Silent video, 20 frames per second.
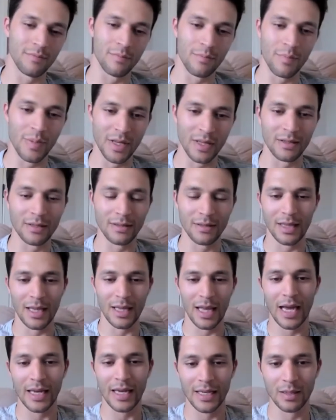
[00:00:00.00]
been
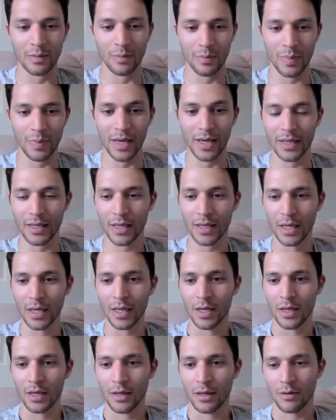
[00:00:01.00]
lying in bed
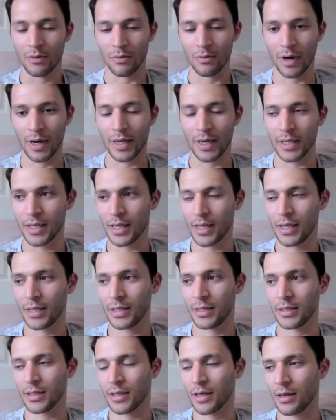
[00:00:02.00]
right
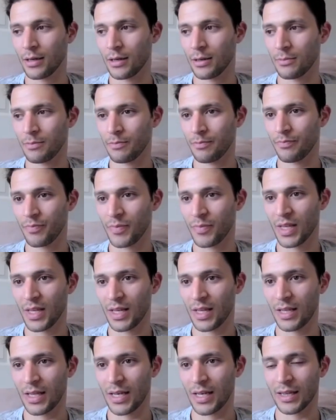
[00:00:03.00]
and um,
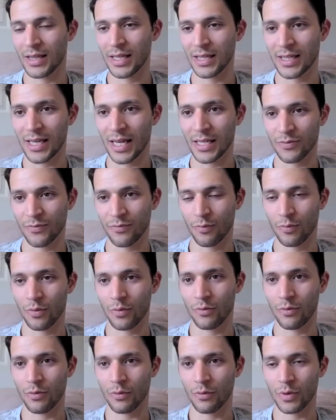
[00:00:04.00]
and I think that's
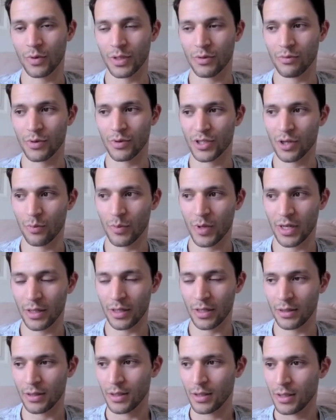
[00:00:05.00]
where, where, where so
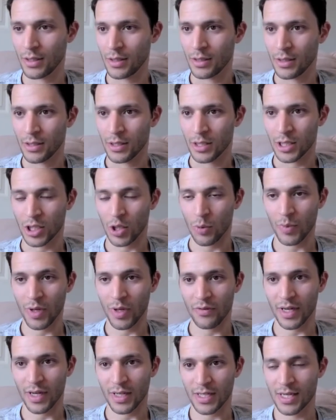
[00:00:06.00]
many so many
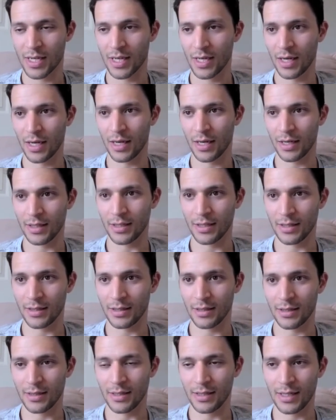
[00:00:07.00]
of us uh,
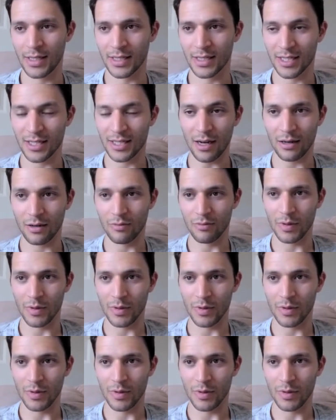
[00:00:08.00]
get stuck.